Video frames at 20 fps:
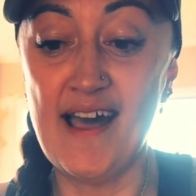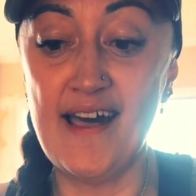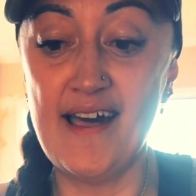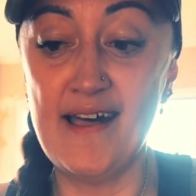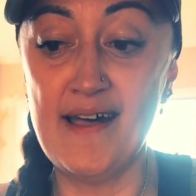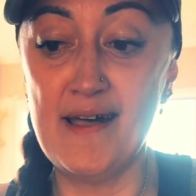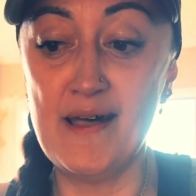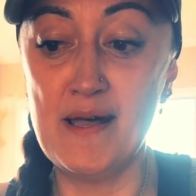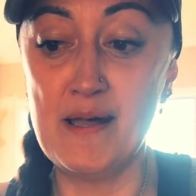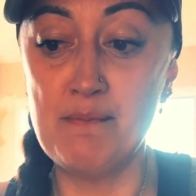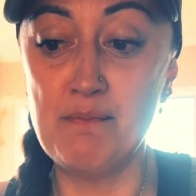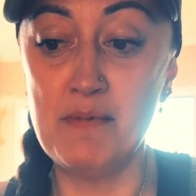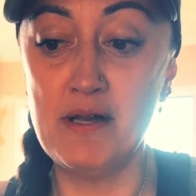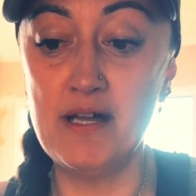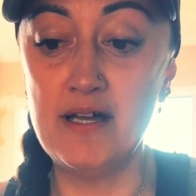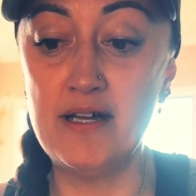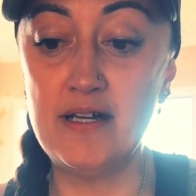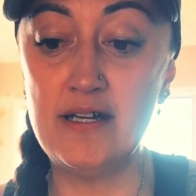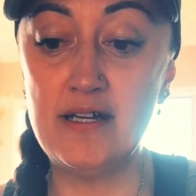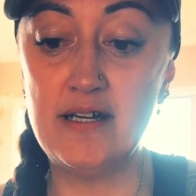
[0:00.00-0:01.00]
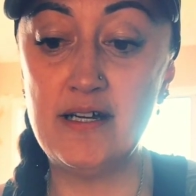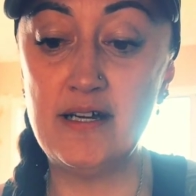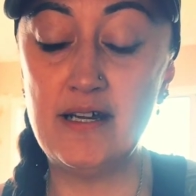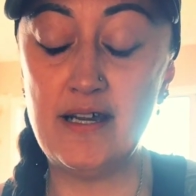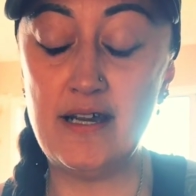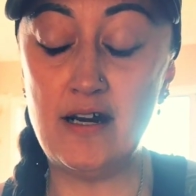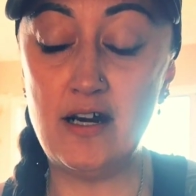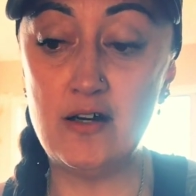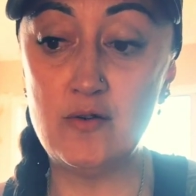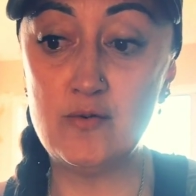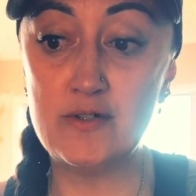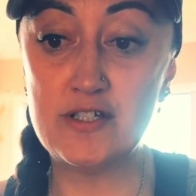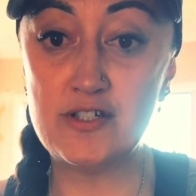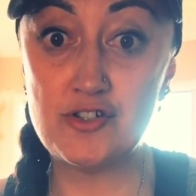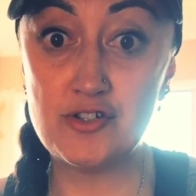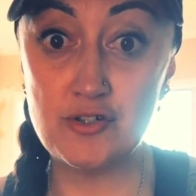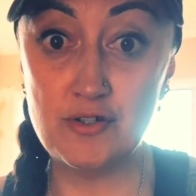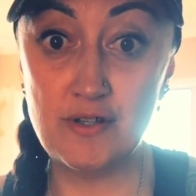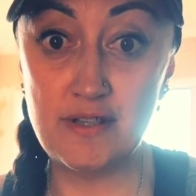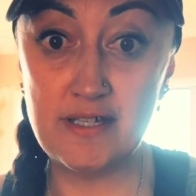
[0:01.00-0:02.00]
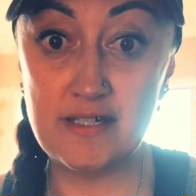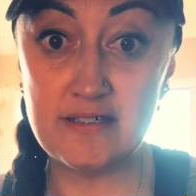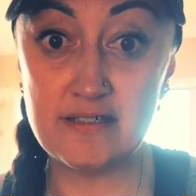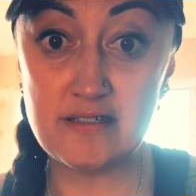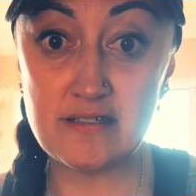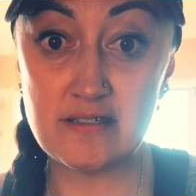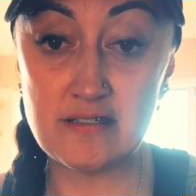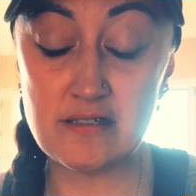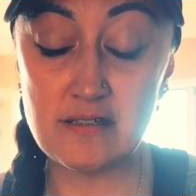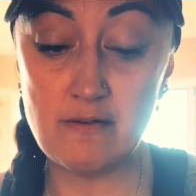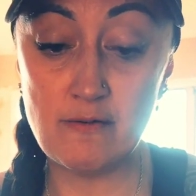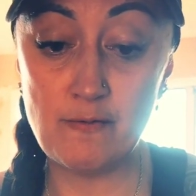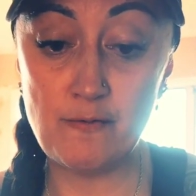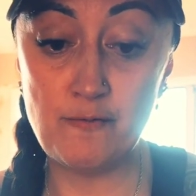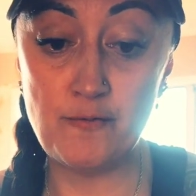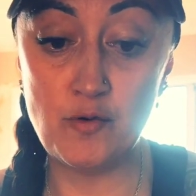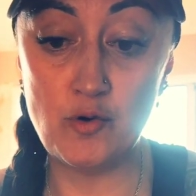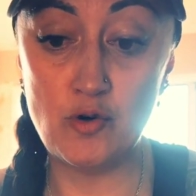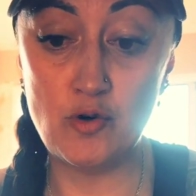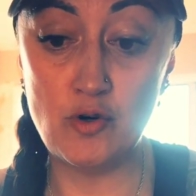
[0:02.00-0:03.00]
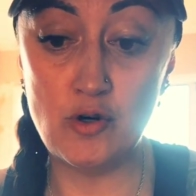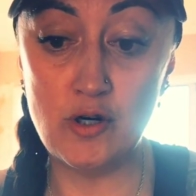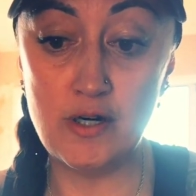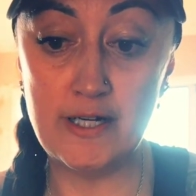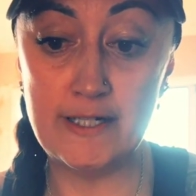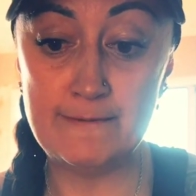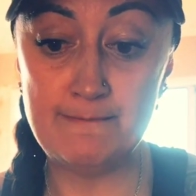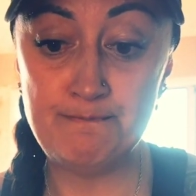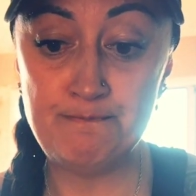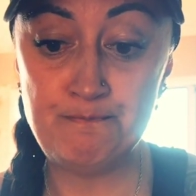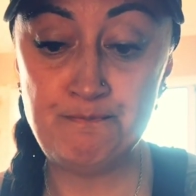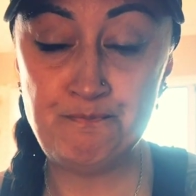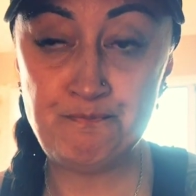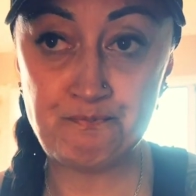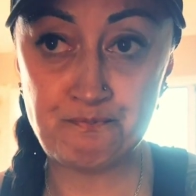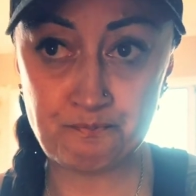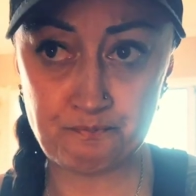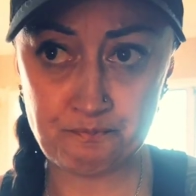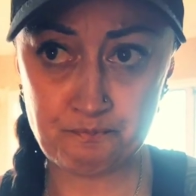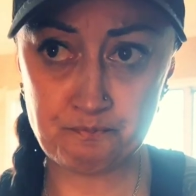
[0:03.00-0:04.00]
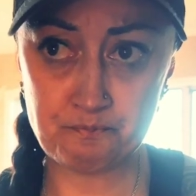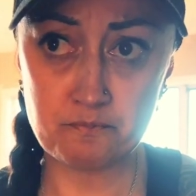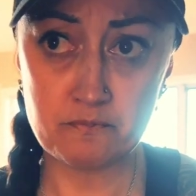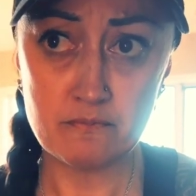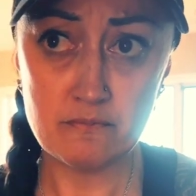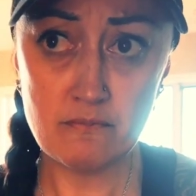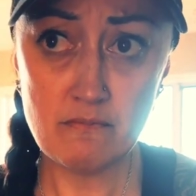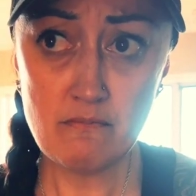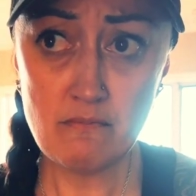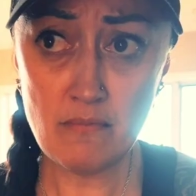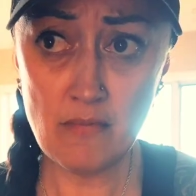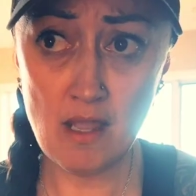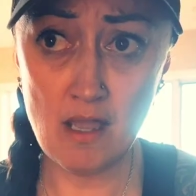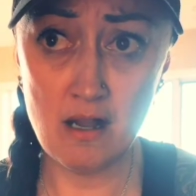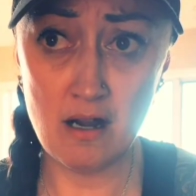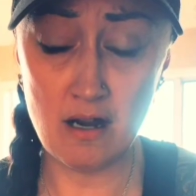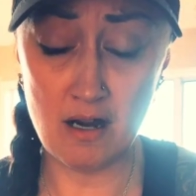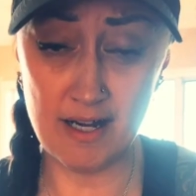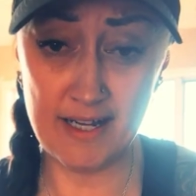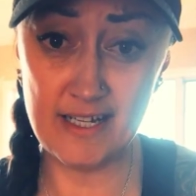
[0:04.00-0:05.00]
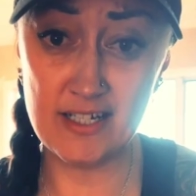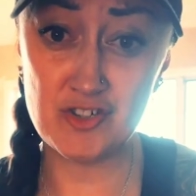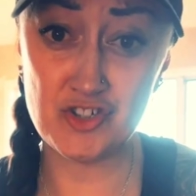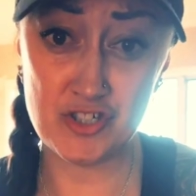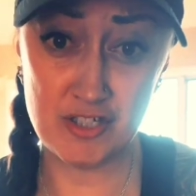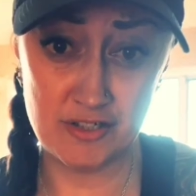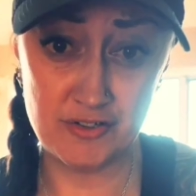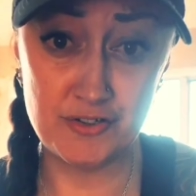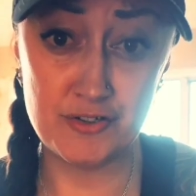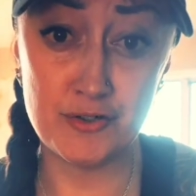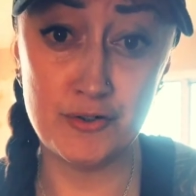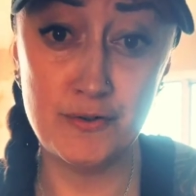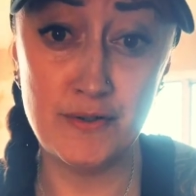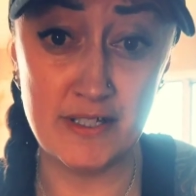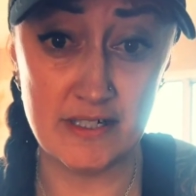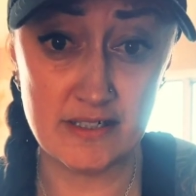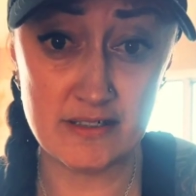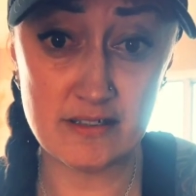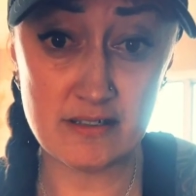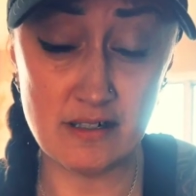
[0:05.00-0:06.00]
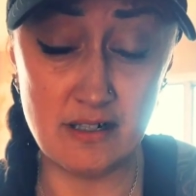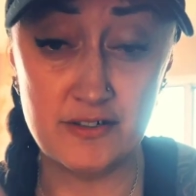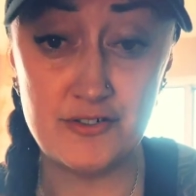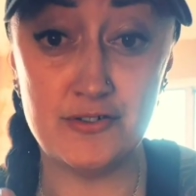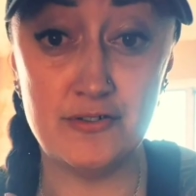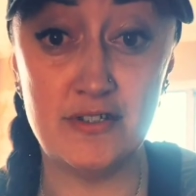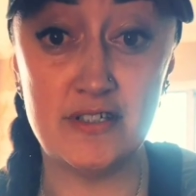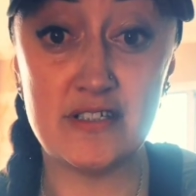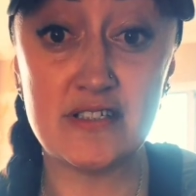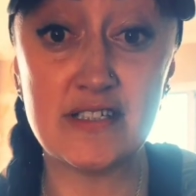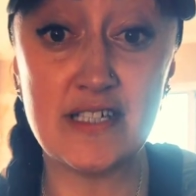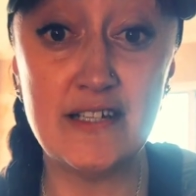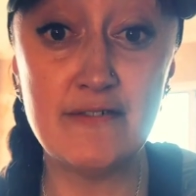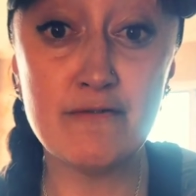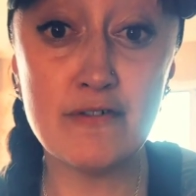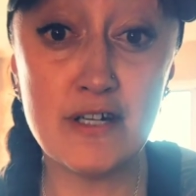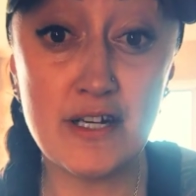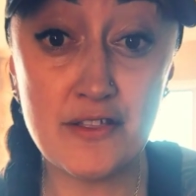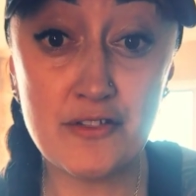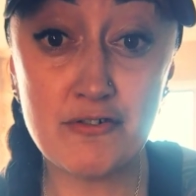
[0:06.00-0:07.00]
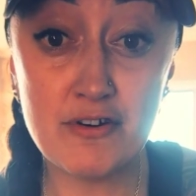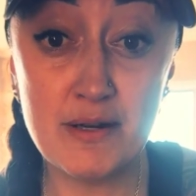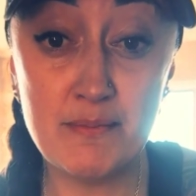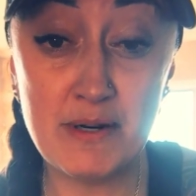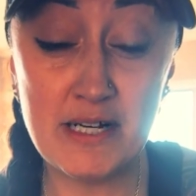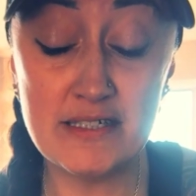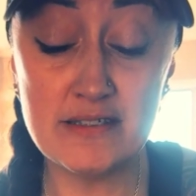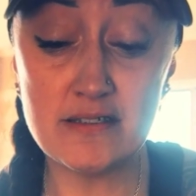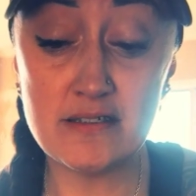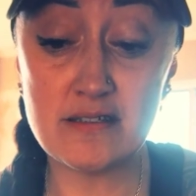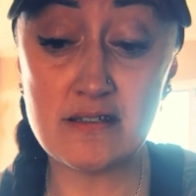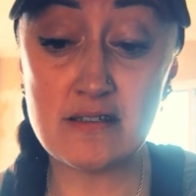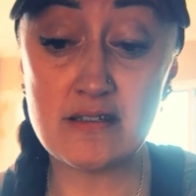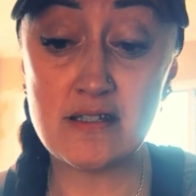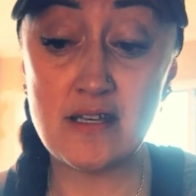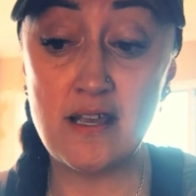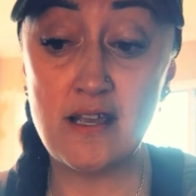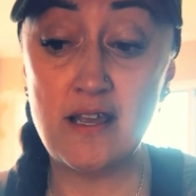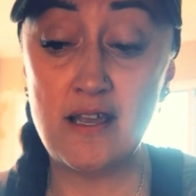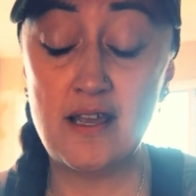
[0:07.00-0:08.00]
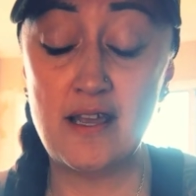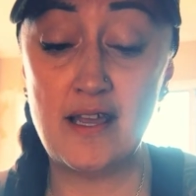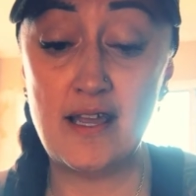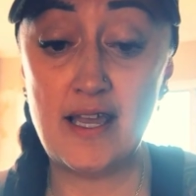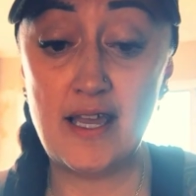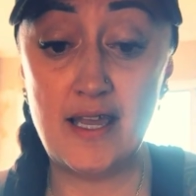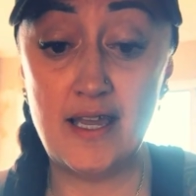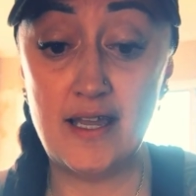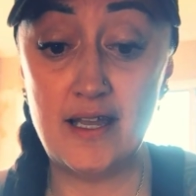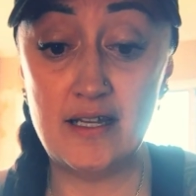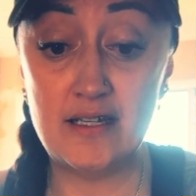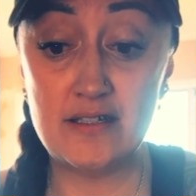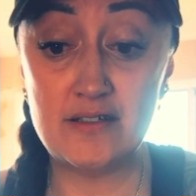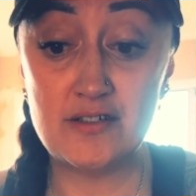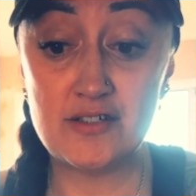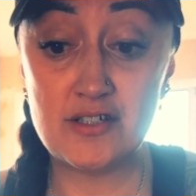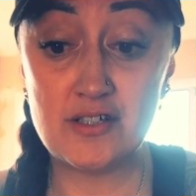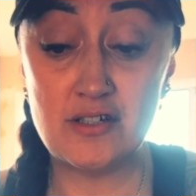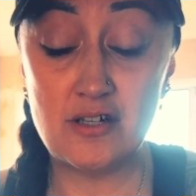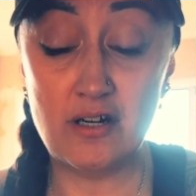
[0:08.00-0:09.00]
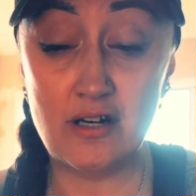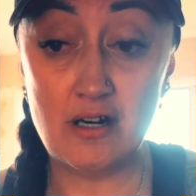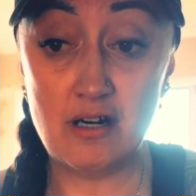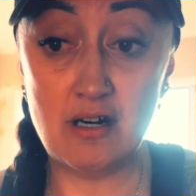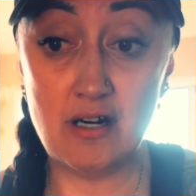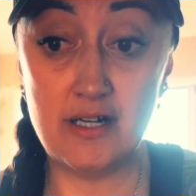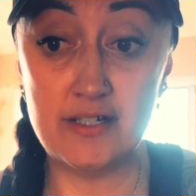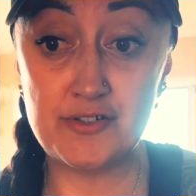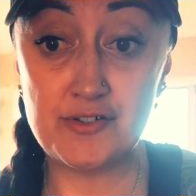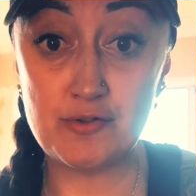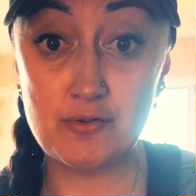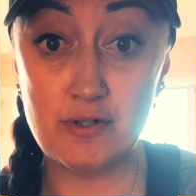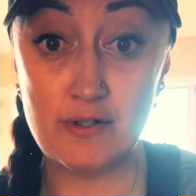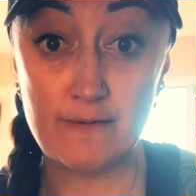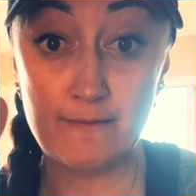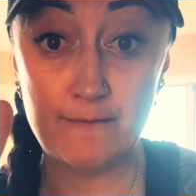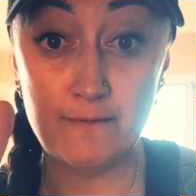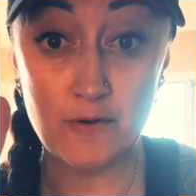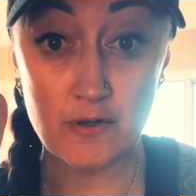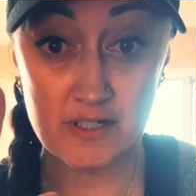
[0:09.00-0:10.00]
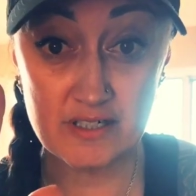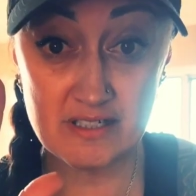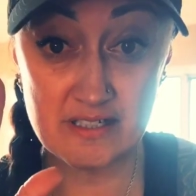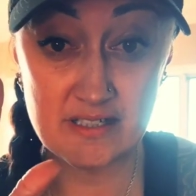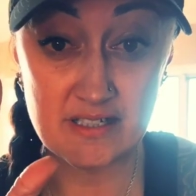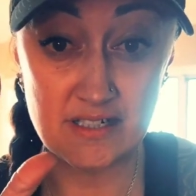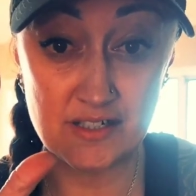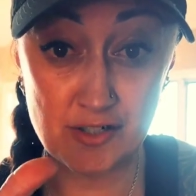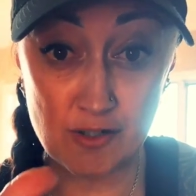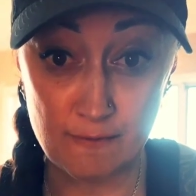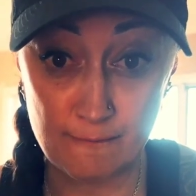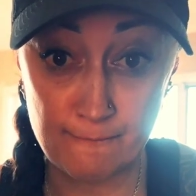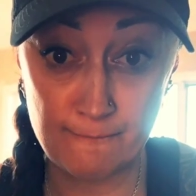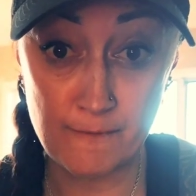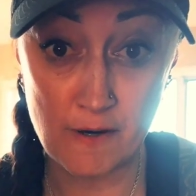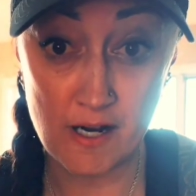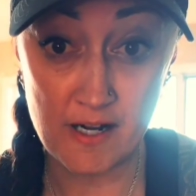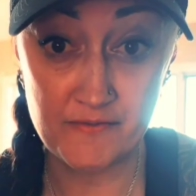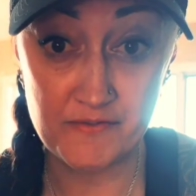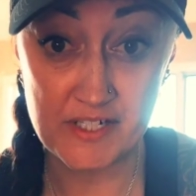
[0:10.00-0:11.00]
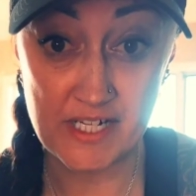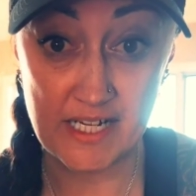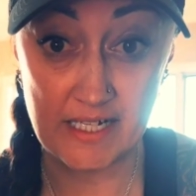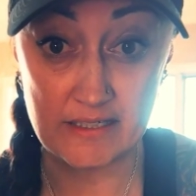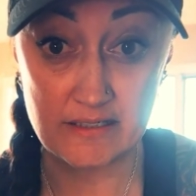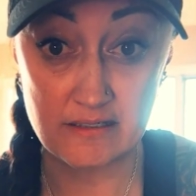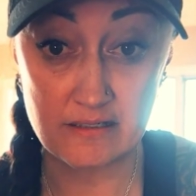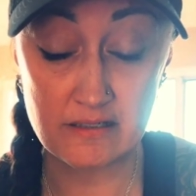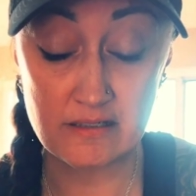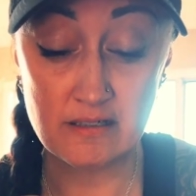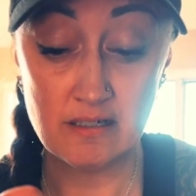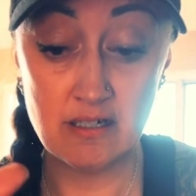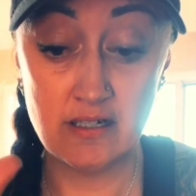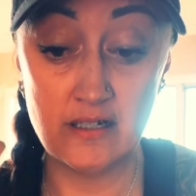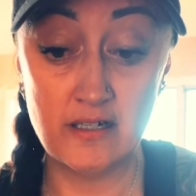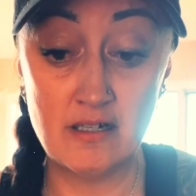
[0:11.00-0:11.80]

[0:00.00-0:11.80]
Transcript: I would do this for, I do this every 3 months, and I do it for a stint of 5 days.